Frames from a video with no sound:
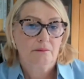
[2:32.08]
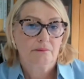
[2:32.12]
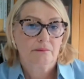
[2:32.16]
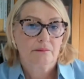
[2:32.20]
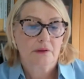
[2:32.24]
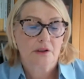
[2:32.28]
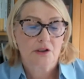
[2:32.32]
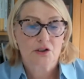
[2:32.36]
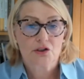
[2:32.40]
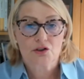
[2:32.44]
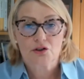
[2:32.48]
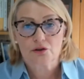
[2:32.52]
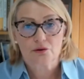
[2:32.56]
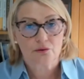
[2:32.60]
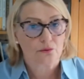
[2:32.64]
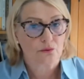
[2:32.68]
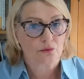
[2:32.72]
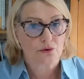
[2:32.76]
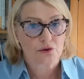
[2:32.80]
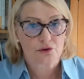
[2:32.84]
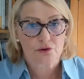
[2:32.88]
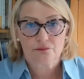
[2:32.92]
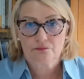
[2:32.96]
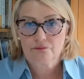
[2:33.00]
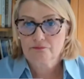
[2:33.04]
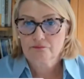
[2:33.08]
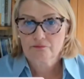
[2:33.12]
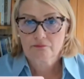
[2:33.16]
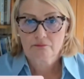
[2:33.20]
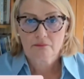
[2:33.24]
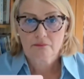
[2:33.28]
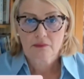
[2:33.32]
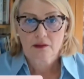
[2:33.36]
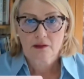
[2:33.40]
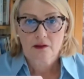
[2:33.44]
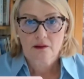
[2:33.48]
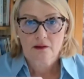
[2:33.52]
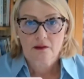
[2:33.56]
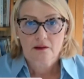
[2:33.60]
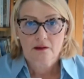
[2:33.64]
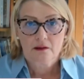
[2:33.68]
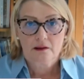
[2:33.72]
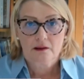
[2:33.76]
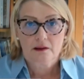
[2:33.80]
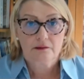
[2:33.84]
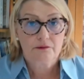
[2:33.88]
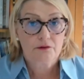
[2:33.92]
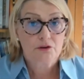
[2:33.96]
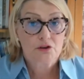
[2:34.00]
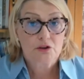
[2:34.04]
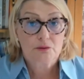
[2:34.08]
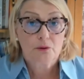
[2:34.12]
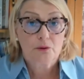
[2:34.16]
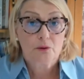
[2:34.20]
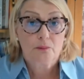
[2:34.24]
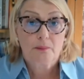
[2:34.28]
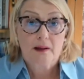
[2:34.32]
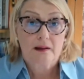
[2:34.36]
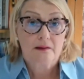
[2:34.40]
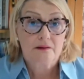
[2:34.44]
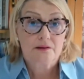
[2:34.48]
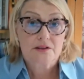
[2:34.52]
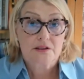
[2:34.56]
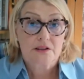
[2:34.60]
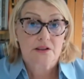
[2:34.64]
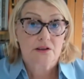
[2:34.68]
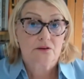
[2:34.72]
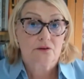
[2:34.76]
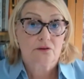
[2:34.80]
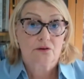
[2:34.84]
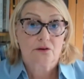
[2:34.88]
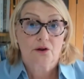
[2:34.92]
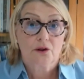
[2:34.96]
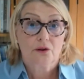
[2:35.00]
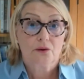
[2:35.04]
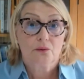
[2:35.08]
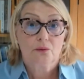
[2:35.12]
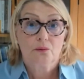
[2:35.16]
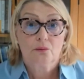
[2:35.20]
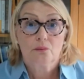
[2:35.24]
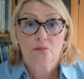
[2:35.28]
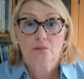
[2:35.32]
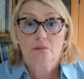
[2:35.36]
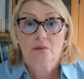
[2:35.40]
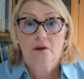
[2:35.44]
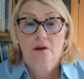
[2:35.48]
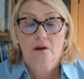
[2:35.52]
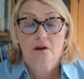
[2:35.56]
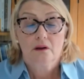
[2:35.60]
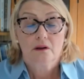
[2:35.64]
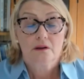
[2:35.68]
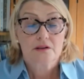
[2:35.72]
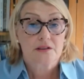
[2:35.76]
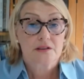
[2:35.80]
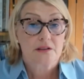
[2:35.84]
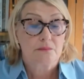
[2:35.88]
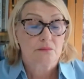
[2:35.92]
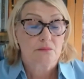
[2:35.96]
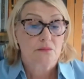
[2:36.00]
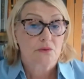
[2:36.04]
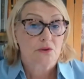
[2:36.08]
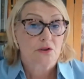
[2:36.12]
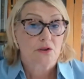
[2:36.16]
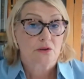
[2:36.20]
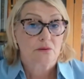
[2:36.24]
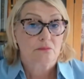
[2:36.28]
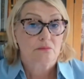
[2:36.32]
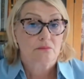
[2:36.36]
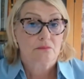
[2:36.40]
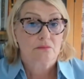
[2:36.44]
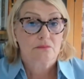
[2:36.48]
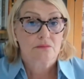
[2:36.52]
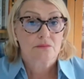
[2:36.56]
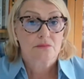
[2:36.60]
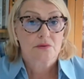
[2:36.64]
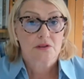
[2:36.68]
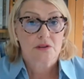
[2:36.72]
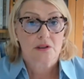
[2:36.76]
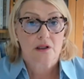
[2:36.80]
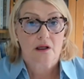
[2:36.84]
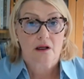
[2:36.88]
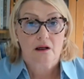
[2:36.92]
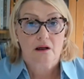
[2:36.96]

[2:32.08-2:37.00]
issues. Irritable bowel syndrome symptoms,